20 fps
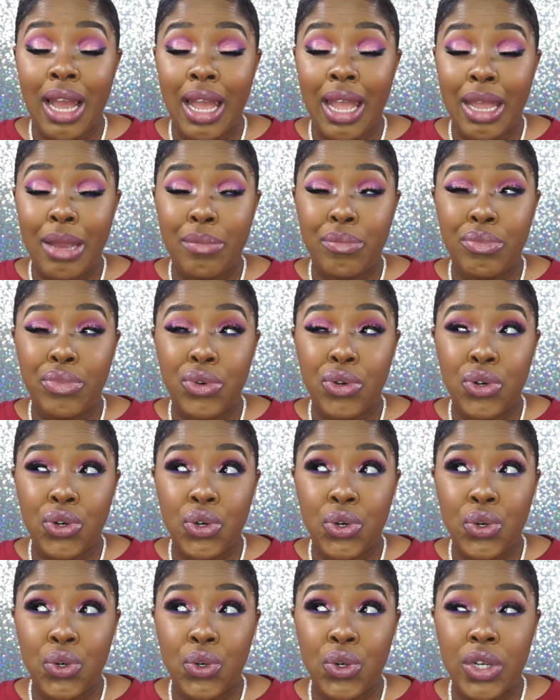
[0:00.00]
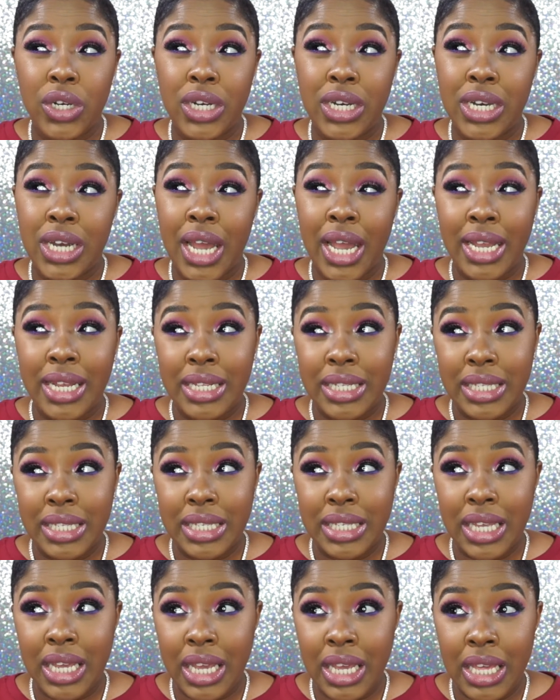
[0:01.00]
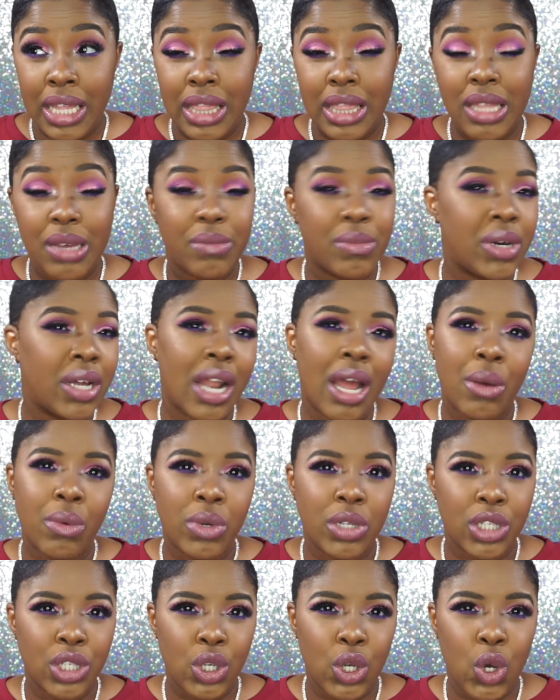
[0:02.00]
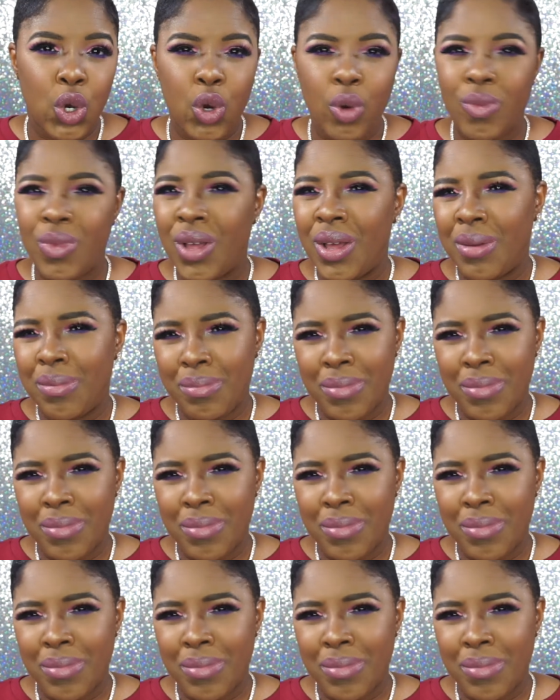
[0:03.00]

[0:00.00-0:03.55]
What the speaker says: April 19th, but I wasn't home.